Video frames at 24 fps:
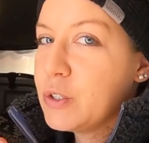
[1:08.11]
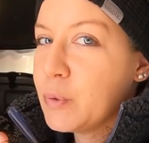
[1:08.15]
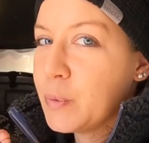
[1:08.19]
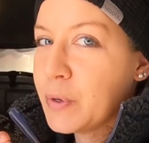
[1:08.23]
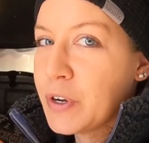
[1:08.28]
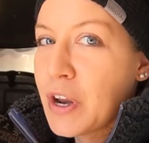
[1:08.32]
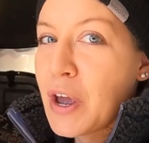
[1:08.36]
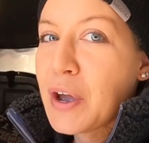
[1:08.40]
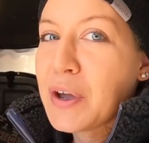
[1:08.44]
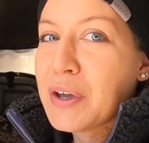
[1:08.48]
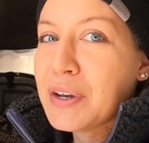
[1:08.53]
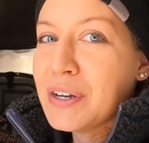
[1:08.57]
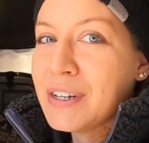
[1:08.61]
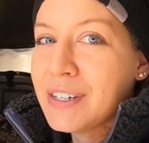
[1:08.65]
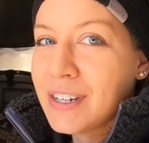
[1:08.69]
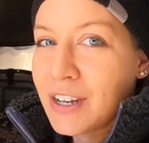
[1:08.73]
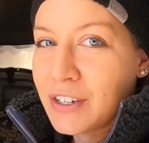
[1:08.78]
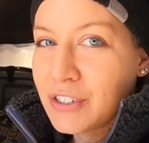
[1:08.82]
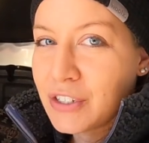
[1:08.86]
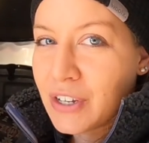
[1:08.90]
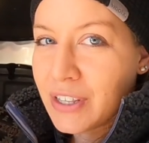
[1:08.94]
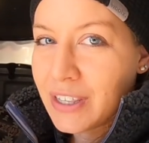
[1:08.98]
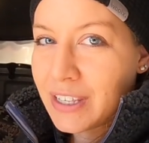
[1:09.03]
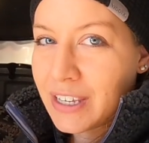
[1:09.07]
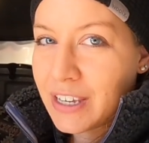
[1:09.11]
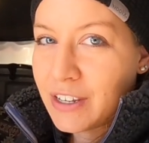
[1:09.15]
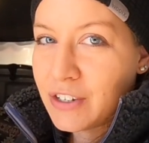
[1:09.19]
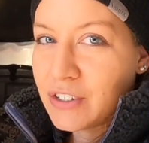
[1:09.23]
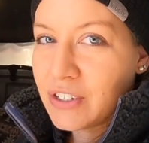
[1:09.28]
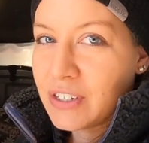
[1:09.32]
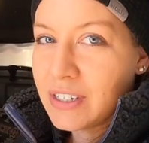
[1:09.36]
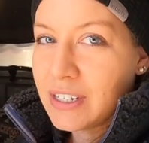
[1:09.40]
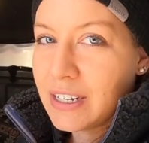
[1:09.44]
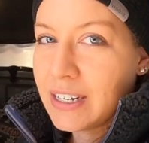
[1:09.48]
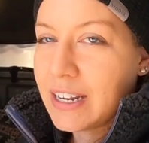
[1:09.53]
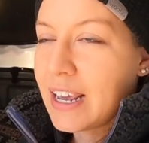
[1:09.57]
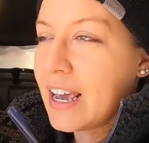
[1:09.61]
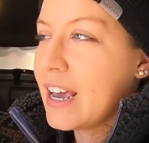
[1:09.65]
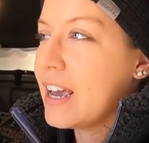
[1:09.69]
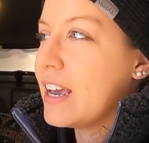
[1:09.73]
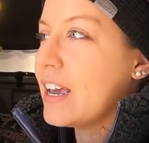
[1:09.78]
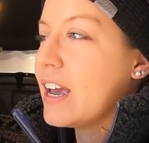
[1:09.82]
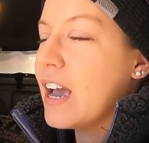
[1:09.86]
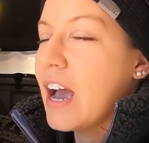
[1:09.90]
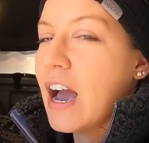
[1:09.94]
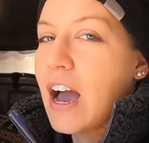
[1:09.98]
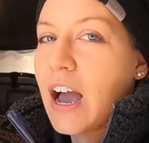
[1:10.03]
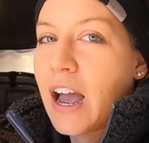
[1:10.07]
So we're not going to touch on the kitchen
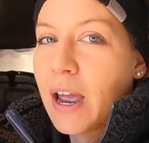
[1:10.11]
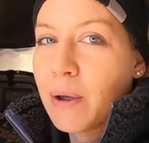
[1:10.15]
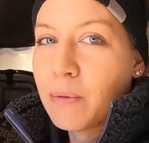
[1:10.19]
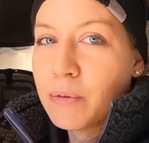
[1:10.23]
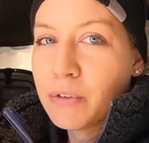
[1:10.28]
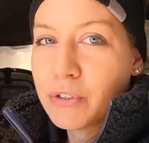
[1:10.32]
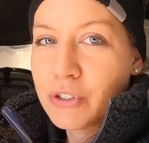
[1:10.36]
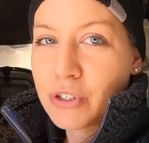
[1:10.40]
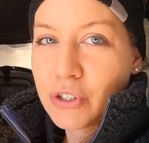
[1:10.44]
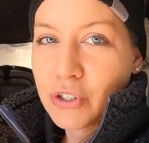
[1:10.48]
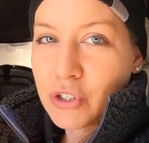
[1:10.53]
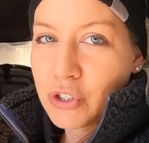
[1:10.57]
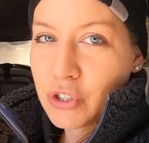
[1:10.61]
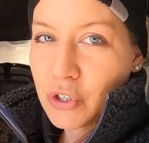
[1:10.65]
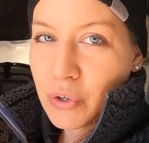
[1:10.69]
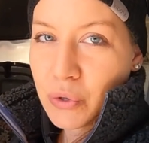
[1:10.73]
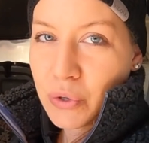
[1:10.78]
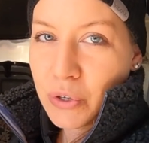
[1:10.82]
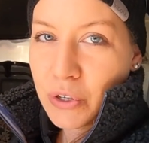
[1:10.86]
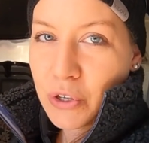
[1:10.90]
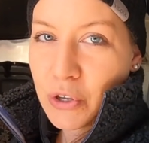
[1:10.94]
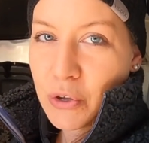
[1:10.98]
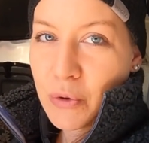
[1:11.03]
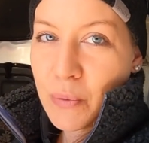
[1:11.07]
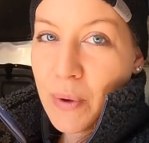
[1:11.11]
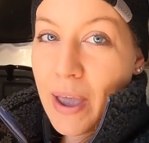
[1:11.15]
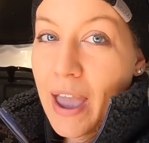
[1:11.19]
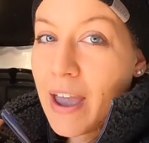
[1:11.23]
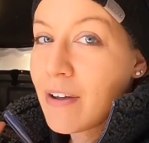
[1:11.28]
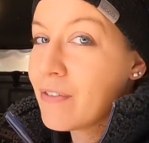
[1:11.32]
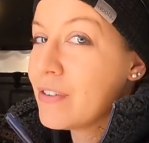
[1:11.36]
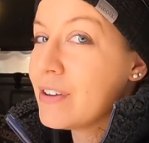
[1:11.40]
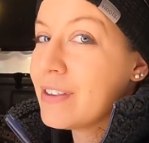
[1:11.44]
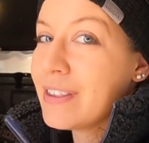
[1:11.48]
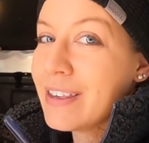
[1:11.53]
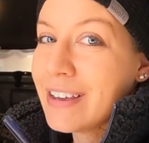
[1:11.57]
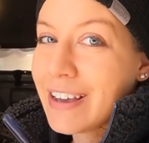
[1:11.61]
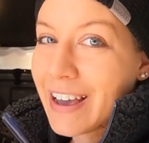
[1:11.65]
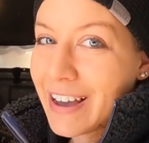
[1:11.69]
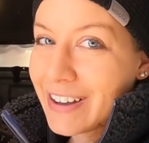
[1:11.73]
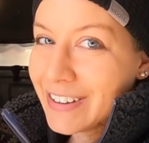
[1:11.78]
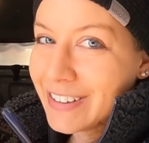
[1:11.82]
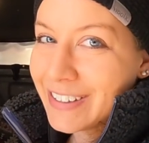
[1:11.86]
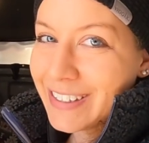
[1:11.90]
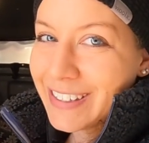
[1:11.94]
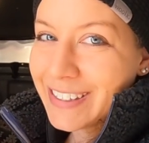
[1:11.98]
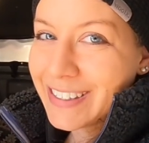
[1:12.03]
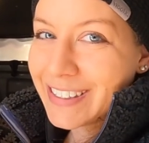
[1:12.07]
today. I will just show you everything
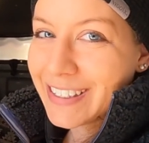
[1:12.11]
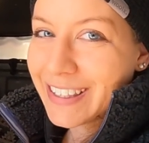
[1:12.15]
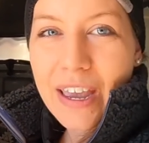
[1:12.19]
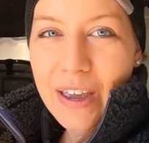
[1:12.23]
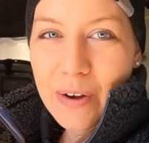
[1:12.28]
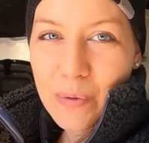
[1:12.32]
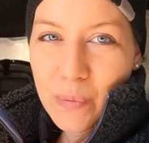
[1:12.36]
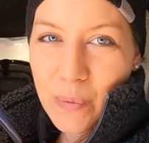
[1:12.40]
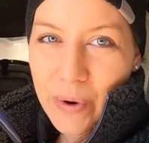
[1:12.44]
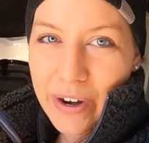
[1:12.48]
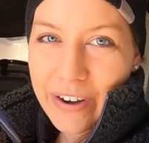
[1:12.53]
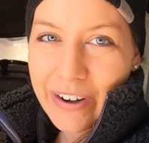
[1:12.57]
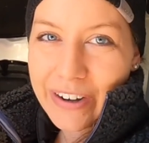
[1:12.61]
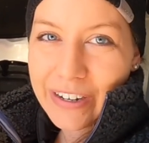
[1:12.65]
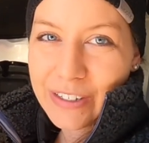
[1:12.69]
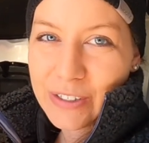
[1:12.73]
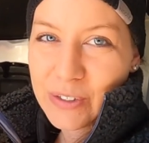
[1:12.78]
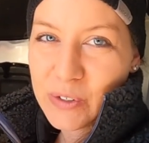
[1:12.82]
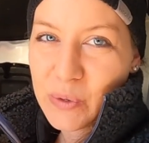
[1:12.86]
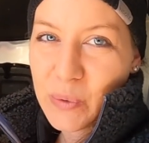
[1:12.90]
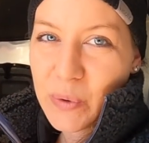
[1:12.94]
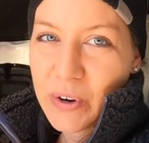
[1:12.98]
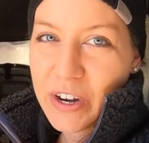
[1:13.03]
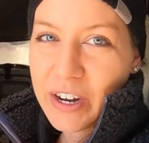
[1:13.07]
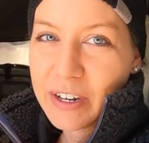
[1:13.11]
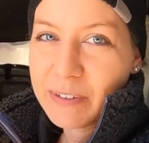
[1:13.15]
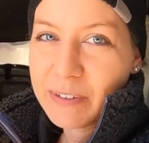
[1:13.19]
else and where I store